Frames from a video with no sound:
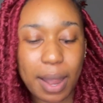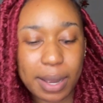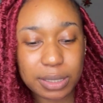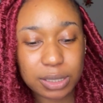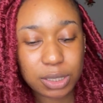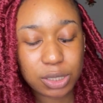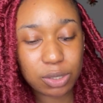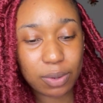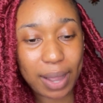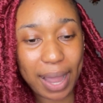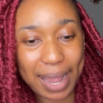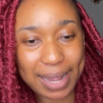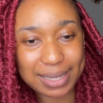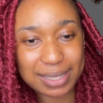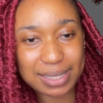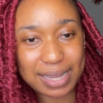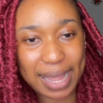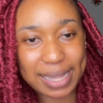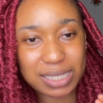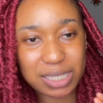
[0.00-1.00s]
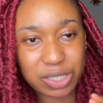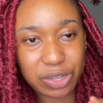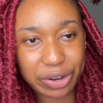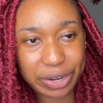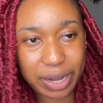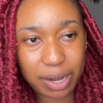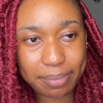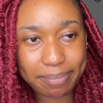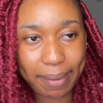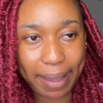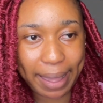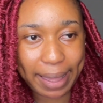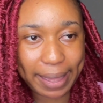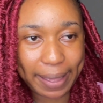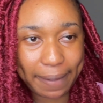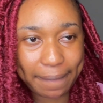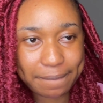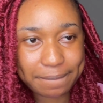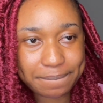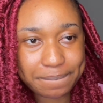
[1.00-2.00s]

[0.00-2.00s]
So guys, I started by